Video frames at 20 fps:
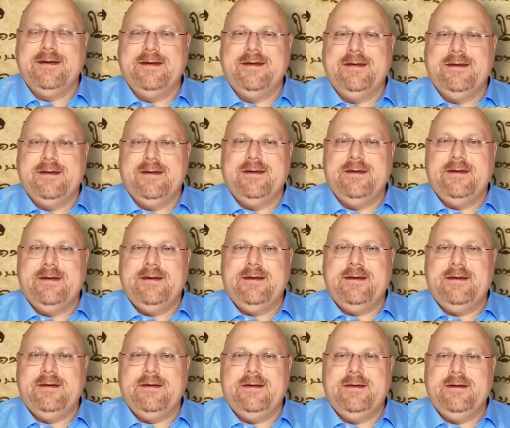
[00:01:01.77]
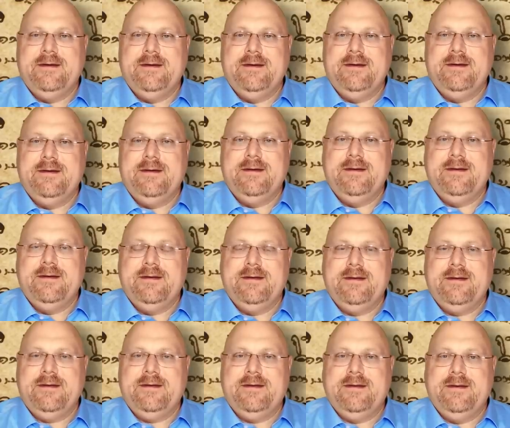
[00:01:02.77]

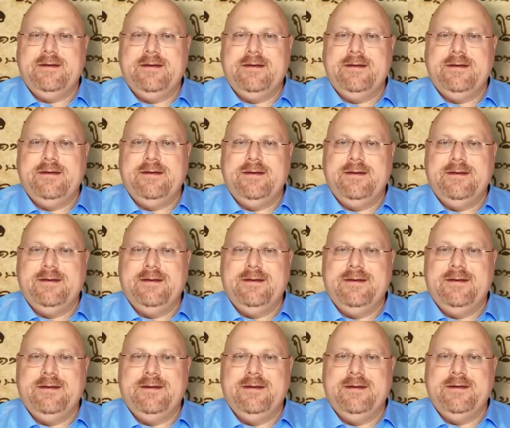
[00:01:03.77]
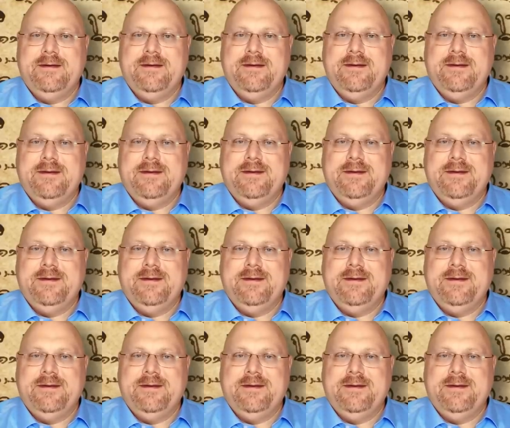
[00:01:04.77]
(silent)